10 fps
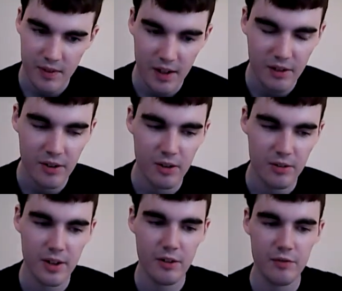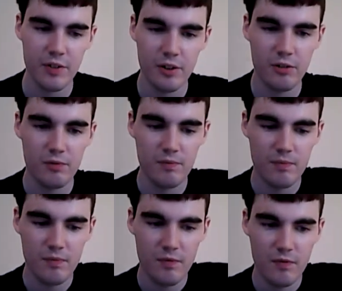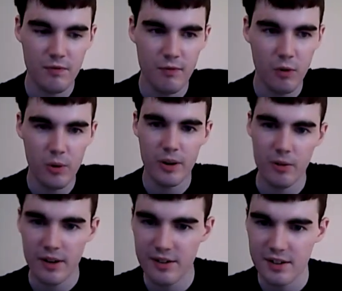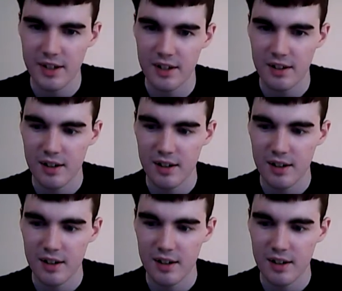I don't know, they don't feel voyeuristic.